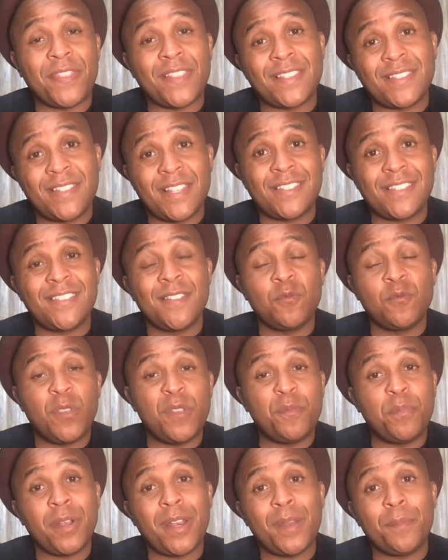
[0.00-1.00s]
systems we
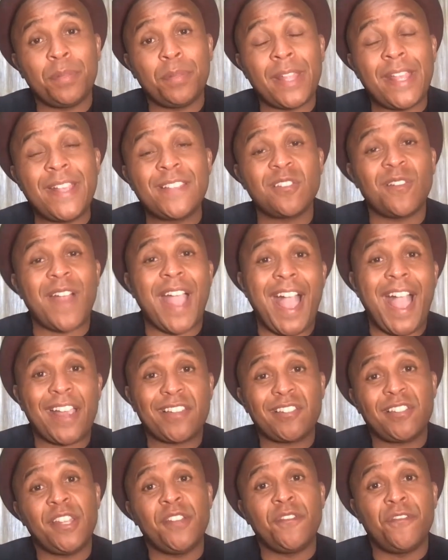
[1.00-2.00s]
put in place are
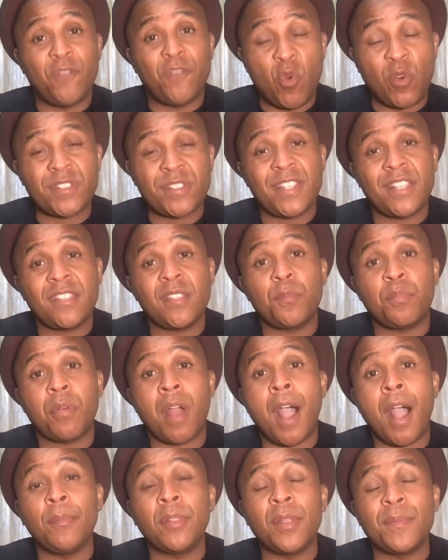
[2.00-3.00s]
actually enforcing the
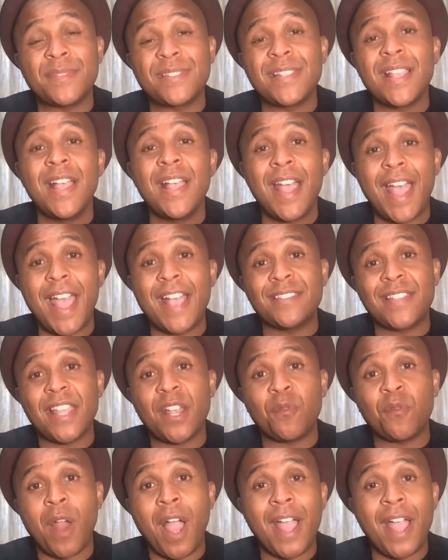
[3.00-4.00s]
problems as they
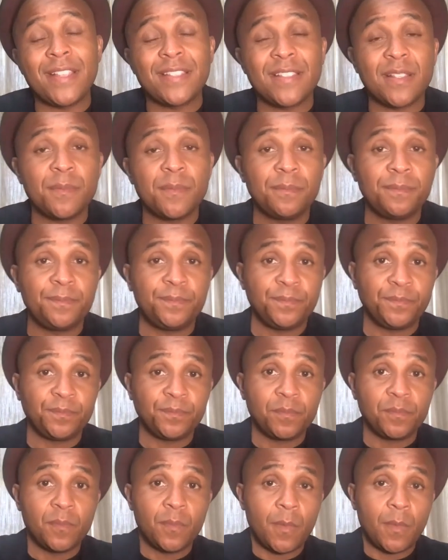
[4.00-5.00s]
arise.
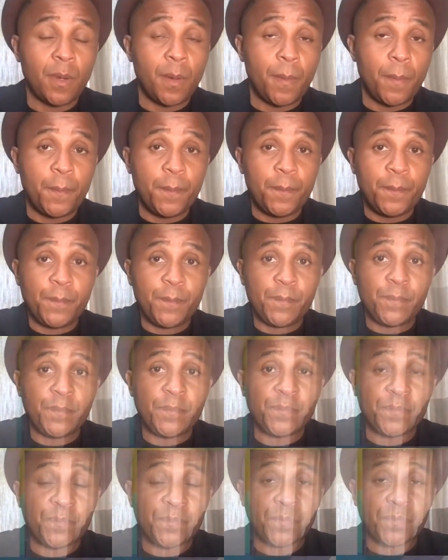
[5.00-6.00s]

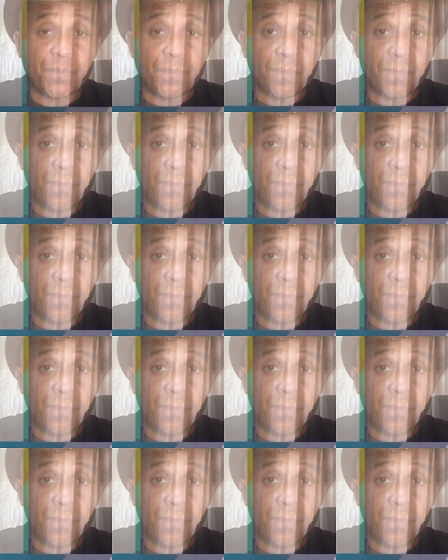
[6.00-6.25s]
So um, you've